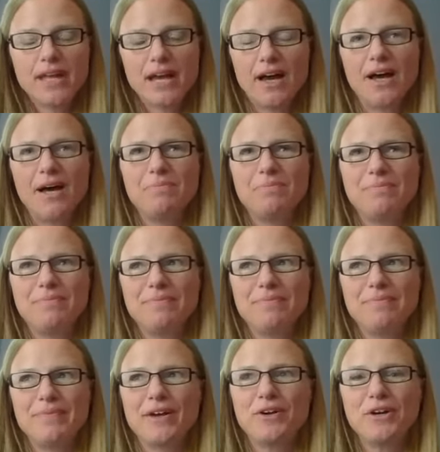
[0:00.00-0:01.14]
Um,
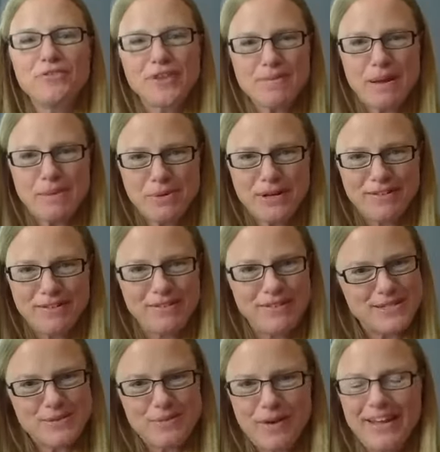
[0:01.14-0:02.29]
a good friend of mine put it
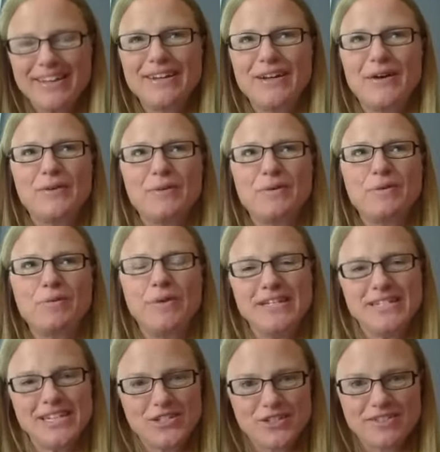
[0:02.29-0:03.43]
this way you know we
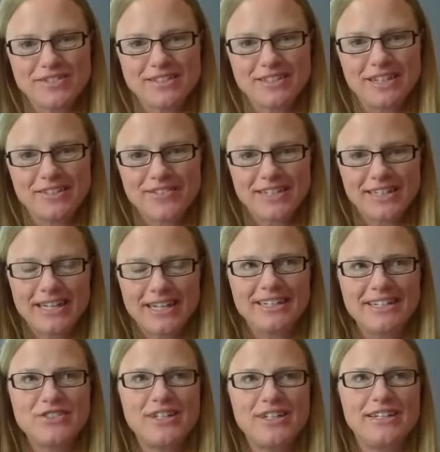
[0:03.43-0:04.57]
teachers love
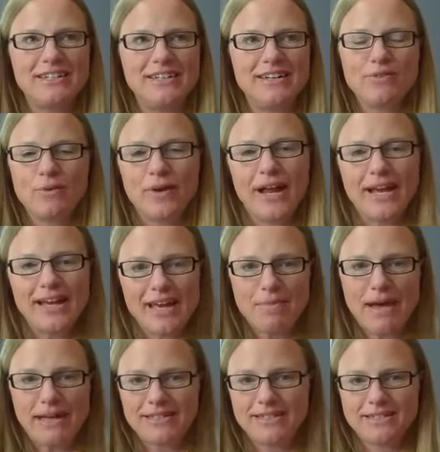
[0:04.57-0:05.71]
technology and even when i came
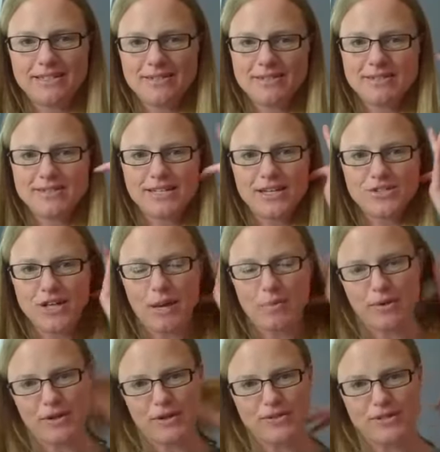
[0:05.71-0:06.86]
back to, to teach a
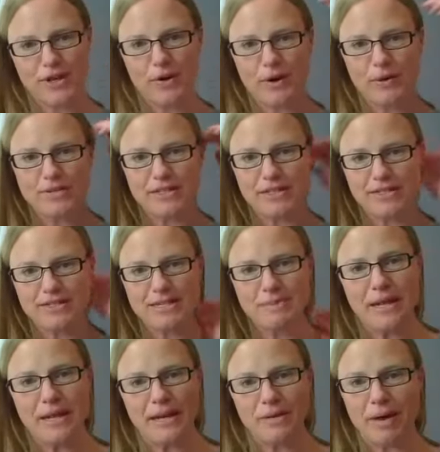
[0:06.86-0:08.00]
couple years ago i was a little
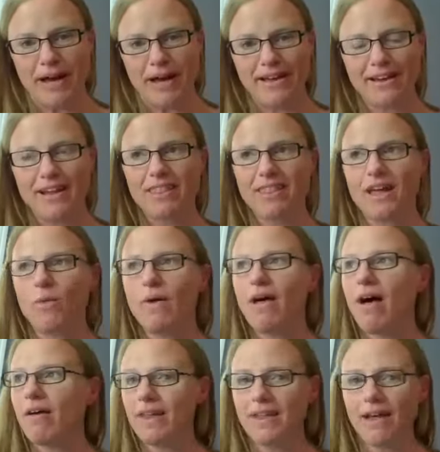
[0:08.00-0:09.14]
intimidated by it and i thought well
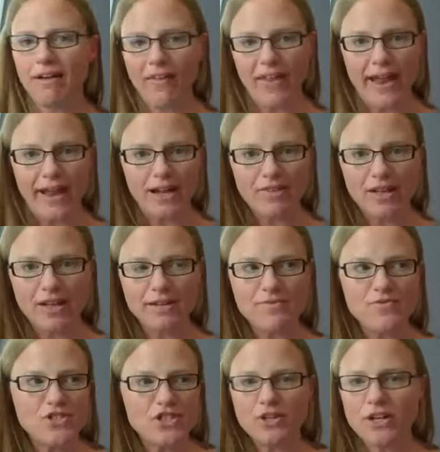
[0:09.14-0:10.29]
i'll get i'll get the hang of it
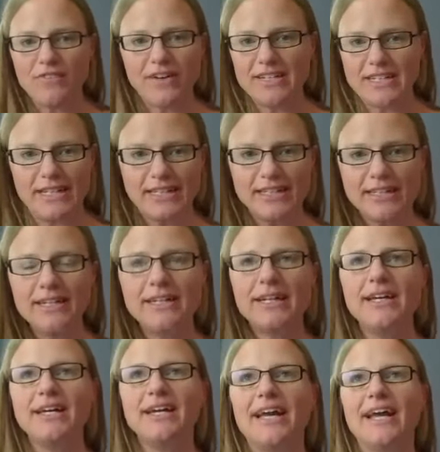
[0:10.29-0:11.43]
and sure enough i did
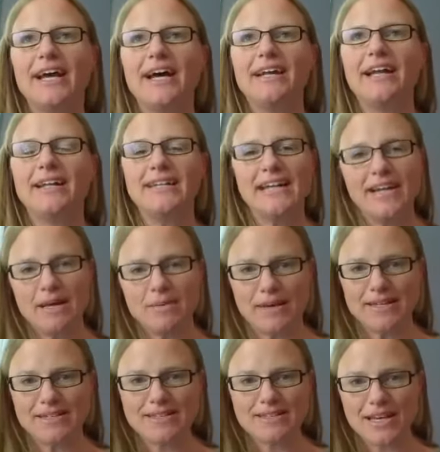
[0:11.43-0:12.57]
and on a day-to-day
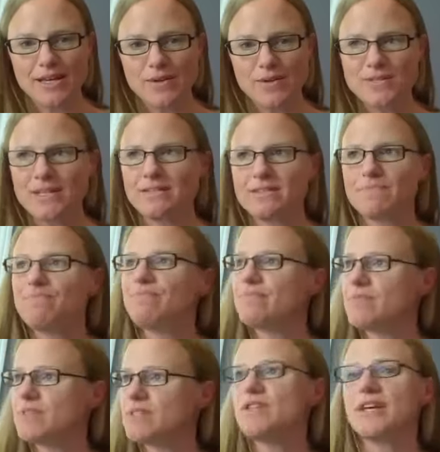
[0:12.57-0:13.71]
basis i use it
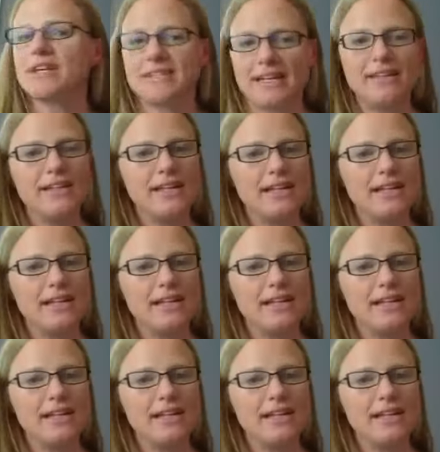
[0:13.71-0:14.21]
to the extent that